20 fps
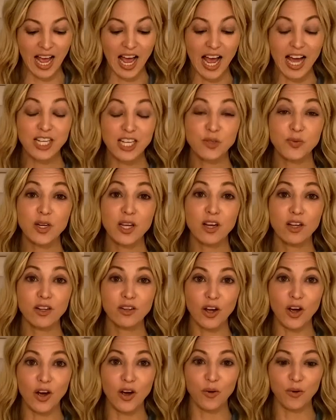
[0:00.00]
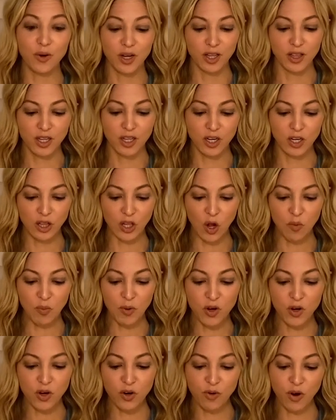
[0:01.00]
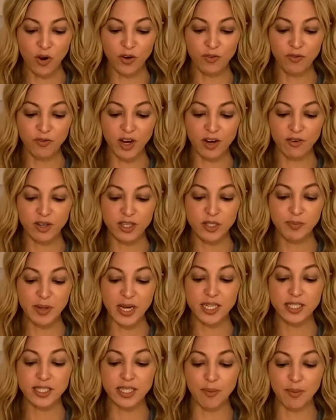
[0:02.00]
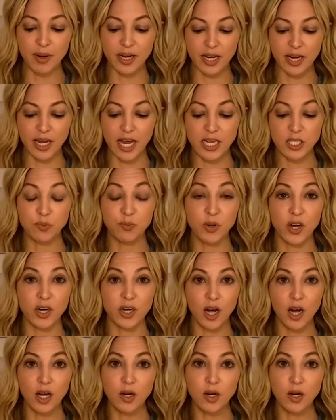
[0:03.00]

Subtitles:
As we all know, the global coronavirus pandemic has brought